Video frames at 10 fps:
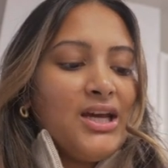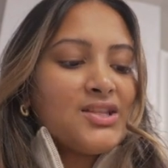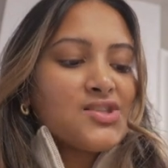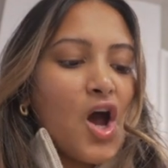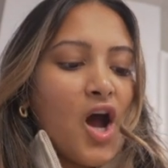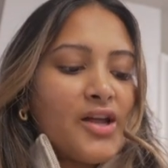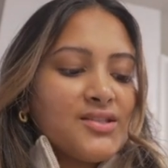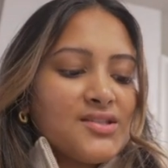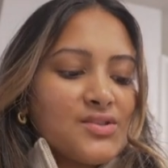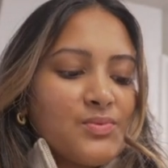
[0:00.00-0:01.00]
It's hot
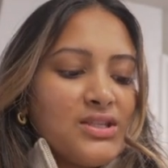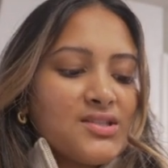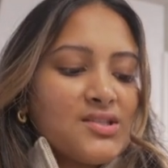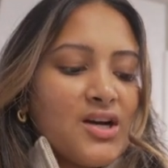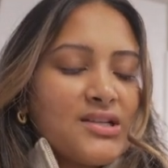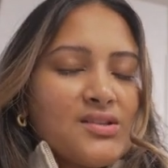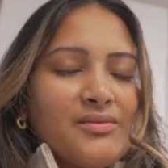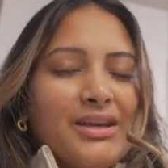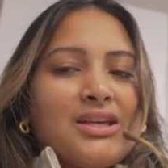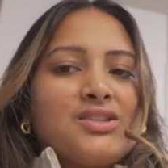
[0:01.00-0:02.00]
and sweet sauce, so
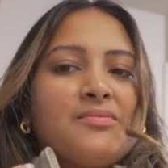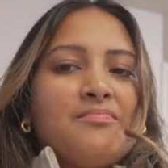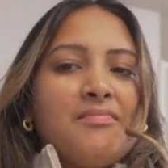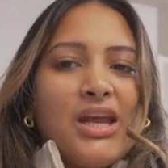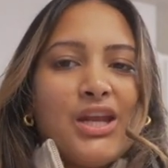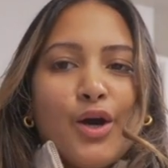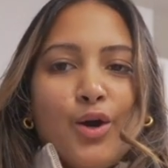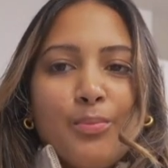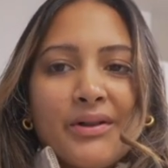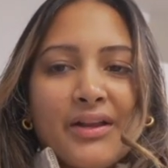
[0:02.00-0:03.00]
like a
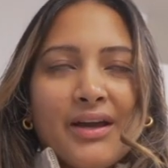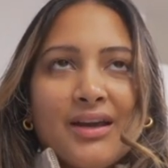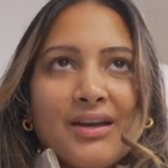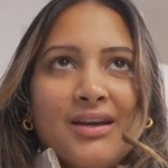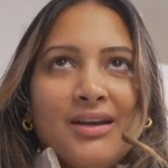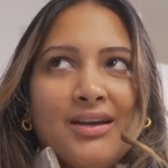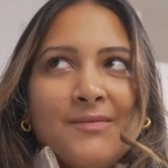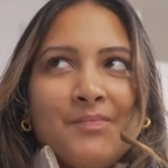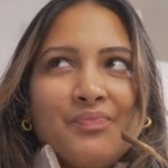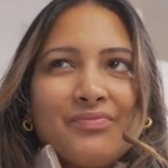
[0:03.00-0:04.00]
tomato, but like
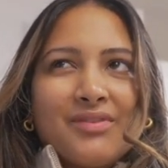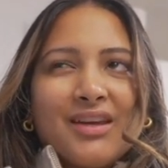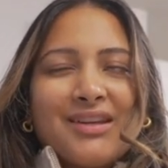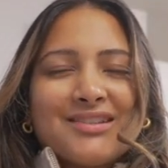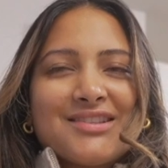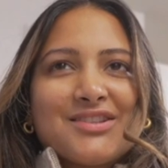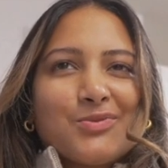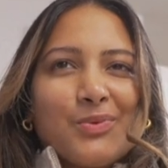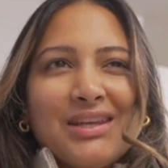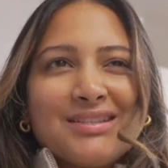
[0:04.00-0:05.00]
like a
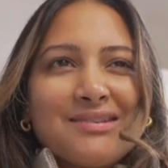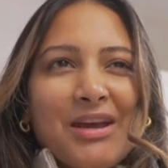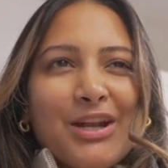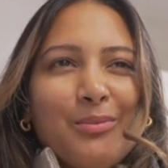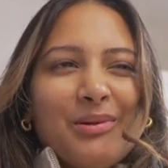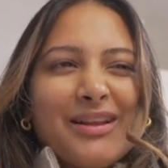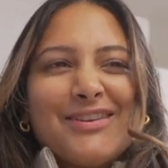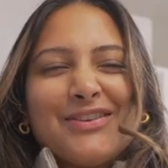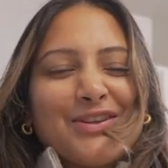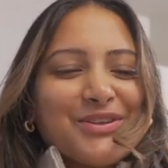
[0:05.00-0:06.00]
sweet tomato, but like
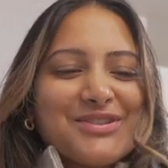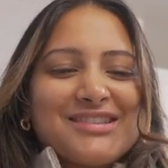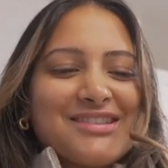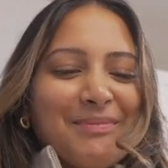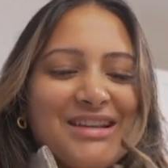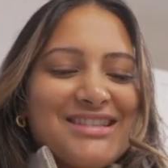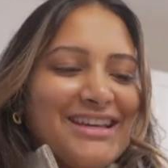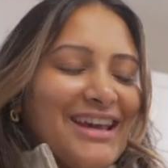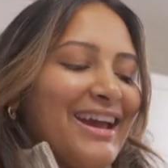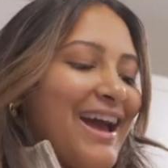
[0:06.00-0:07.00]
a little spicy
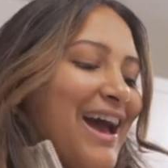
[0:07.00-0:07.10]
kick.